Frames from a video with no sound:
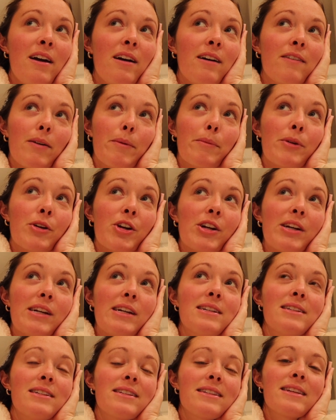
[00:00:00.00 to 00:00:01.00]
from
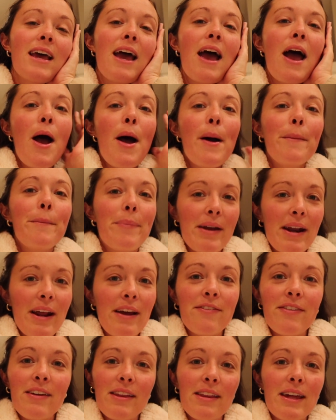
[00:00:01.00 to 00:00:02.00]
Greece. But I
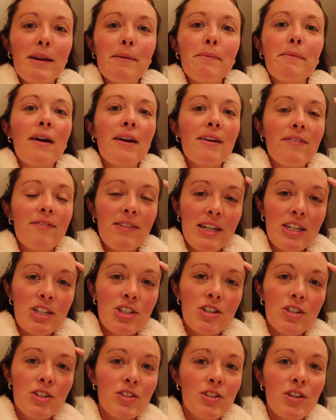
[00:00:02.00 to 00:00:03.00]
feel like my
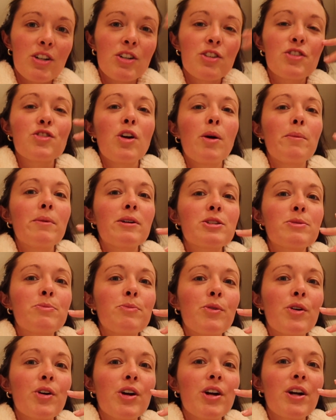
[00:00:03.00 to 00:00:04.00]
features are so much
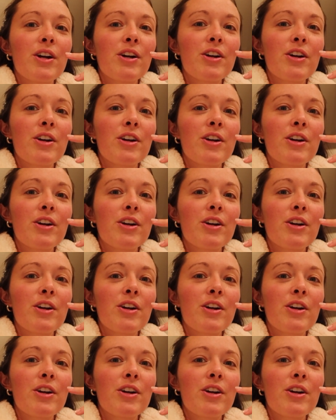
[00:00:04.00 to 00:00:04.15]
more